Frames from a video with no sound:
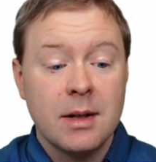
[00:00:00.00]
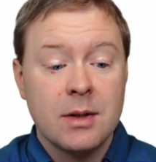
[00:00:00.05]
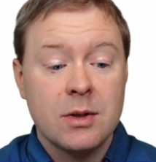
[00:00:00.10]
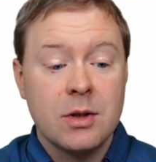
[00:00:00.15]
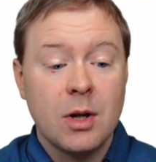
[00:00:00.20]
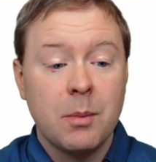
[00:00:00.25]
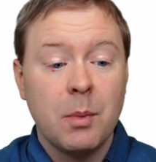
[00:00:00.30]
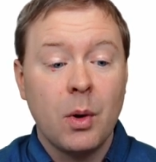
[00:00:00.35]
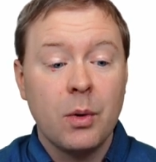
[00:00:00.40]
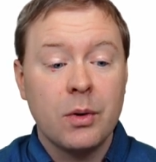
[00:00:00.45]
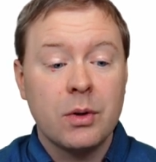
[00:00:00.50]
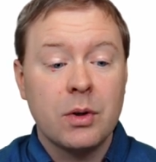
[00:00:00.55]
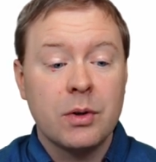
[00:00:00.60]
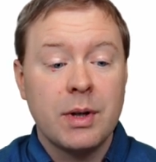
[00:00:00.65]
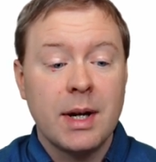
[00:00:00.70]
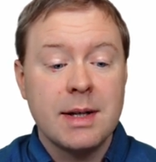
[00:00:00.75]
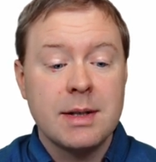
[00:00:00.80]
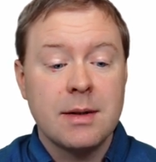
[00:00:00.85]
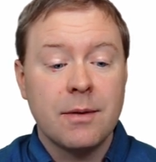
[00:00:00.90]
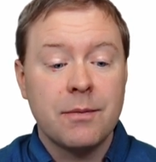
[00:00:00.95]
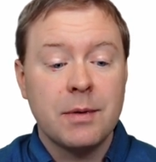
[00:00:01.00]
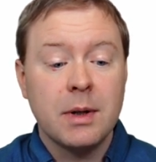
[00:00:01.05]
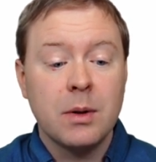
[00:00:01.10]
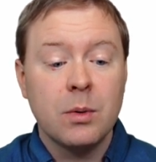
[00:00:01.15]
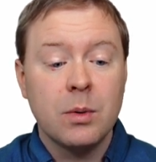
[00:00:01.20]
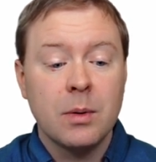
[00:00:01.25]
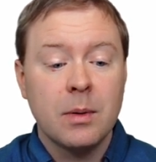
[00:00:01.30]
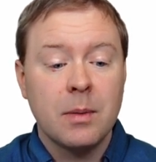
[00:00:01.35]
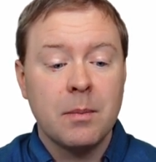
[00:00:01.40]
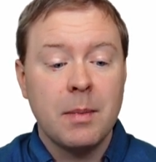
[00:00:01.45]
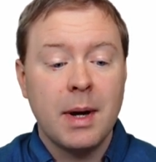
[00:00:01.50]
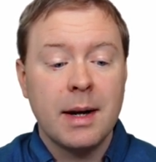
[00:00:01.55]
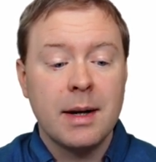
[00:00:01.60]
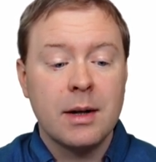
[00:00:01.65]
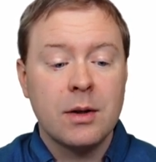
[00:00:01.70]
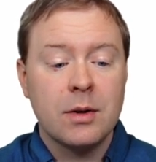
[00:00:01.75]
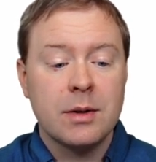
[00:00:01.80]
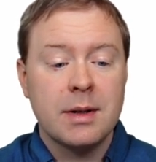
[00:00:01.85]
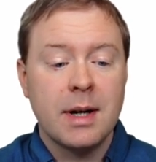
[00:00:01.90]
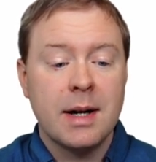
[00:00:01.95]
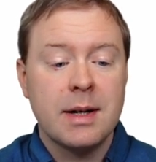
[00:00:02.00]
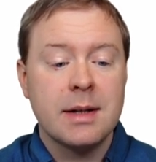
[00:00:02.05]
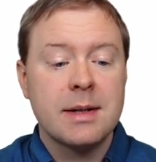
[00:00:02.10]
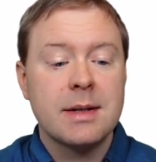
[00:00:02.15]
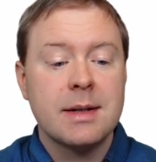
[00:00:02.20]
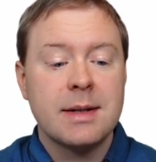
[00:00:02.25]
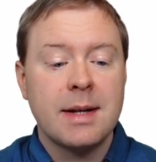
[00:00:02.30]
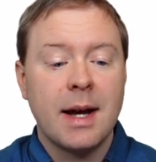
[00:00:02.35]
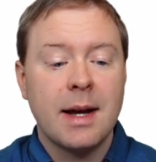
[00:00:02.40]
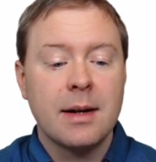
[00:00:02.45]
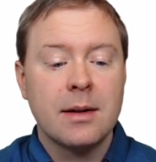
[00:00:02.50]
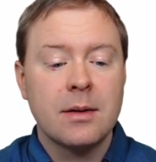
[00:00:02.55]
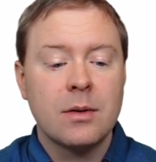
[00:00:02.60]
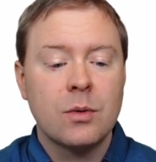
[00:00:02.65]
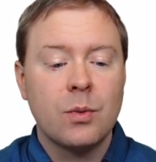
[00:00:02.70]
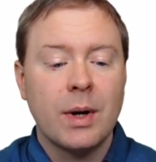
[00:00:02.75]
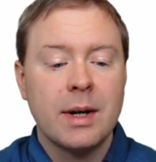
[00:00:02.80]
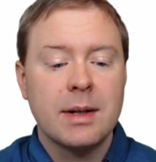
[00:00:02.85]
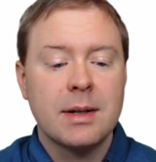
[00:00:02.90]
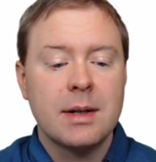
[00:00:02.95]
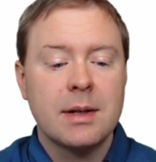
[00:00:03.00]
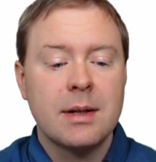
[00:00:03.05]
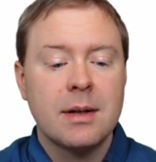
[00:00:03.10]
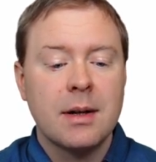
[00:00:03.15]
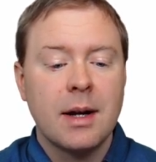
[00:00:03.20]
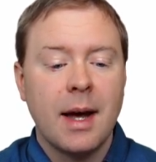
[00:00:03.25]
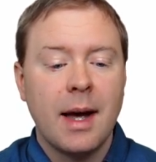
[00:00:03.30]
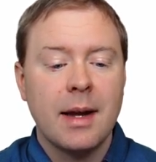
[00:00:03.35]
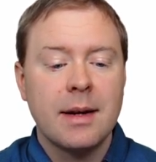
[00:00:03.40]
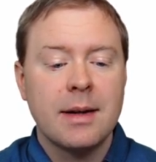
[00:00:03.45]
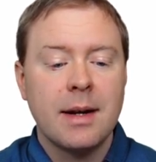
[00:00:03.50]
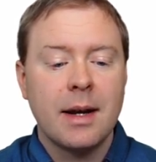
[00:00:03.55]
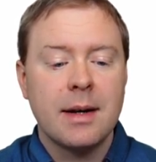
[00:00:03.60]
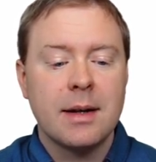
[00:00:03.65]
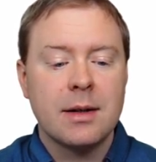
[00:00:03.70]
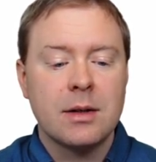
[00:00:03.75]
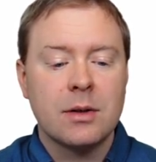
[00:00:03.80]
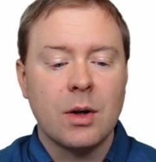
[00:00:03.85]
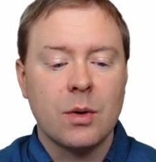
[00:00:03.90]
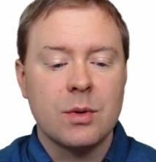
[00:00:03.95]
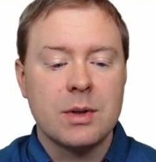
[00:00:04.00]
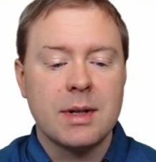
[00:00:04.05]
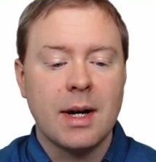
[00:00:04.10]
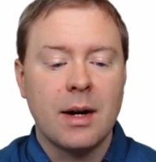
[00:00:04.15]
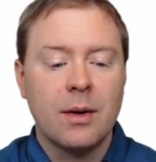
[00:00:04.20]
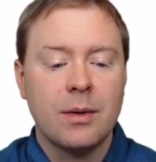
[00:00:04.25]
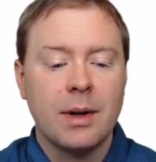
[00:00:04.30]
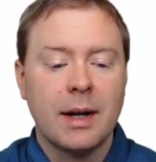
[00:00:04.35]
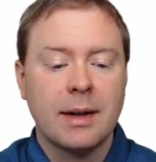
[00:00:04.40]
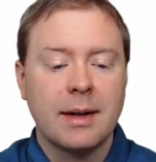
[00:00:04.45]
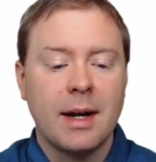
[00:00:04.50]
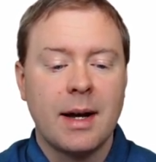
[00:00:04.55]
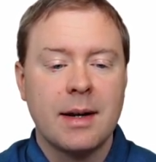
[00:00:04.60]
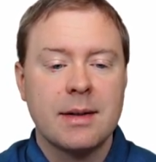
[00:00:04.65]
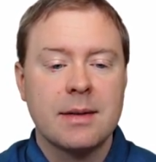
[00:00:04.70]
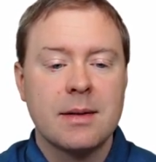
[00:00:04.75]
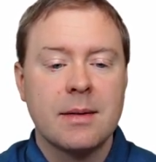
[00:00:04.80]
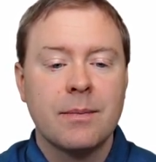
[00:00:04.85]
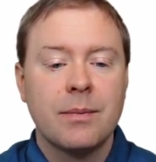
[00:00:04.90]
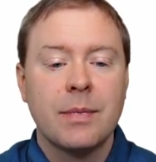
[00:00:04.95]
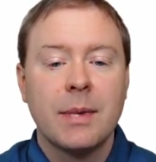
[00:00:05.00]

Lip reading: Some only contains a few, many contains 10, 20, and then it goes down like that.